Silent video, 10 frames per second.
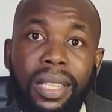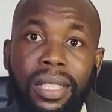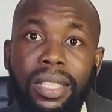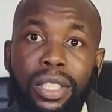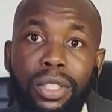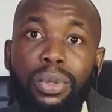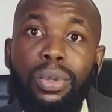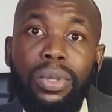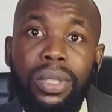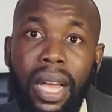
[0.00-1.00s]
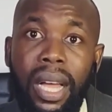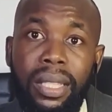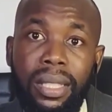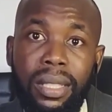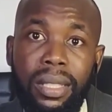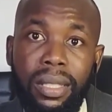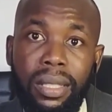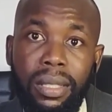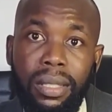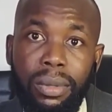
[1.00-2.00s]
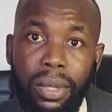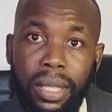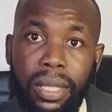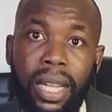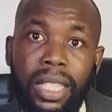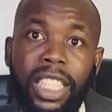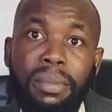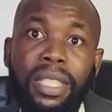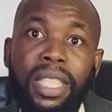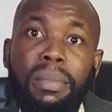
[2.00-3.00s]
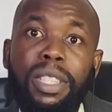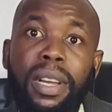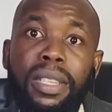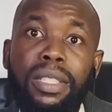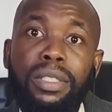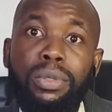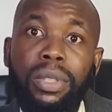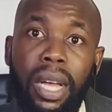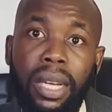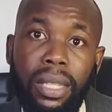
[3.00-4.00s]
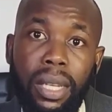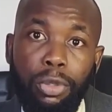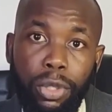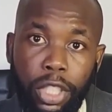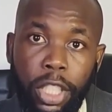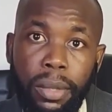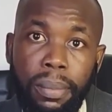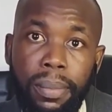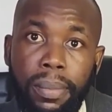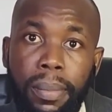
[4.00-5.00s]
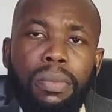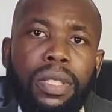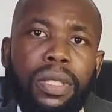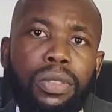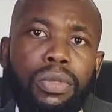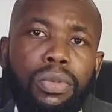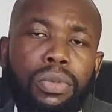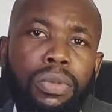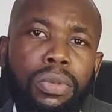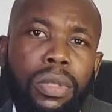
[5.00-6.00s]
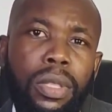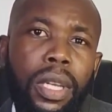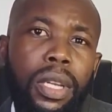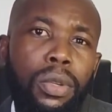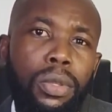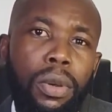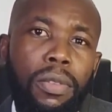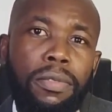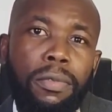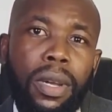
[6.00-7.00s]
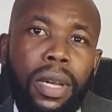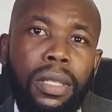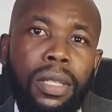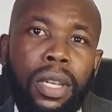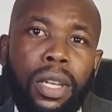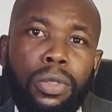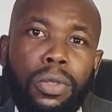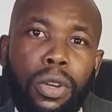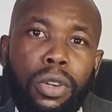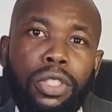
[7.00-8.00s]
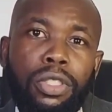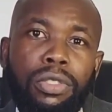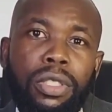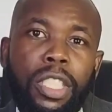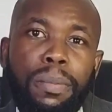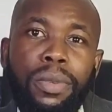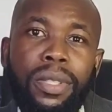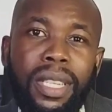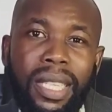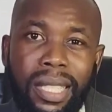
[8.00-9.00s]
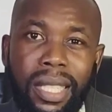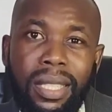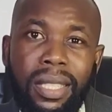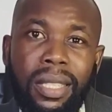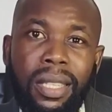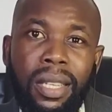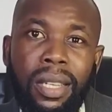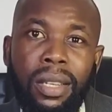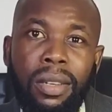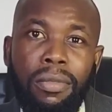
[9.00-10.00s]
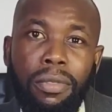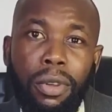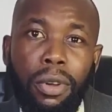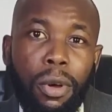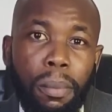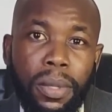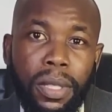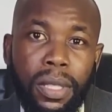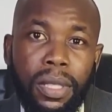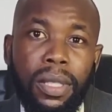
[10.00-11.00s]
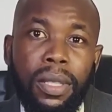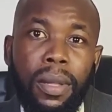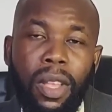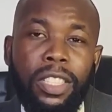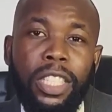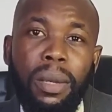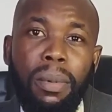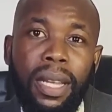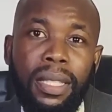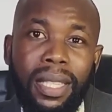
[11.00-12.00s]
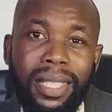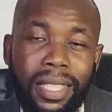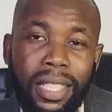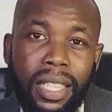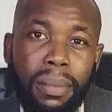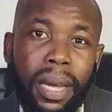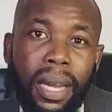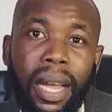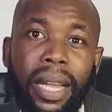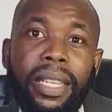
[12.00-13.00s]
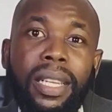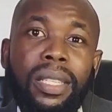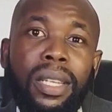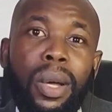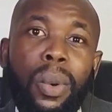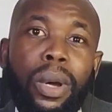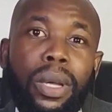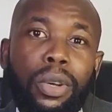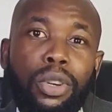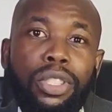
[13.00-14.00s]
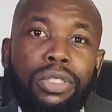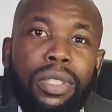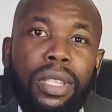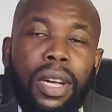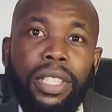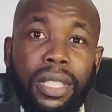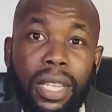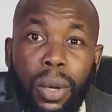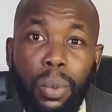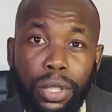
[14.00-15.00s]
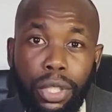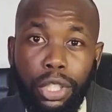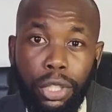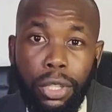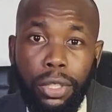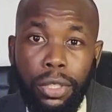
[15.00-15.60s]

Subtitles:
in the new tax rate that has been established by this new tax regime. Something to take note of when you are considering disposing assets for your companies, any chargeable asset in any manner, and then when considering mergers and acquisition,